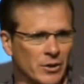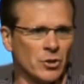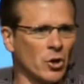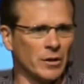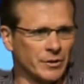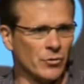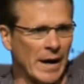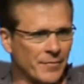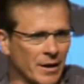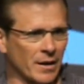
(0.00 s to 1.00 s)
You call it
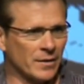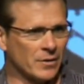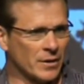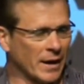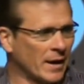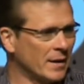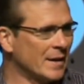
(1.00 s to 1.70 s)
gravity, okay?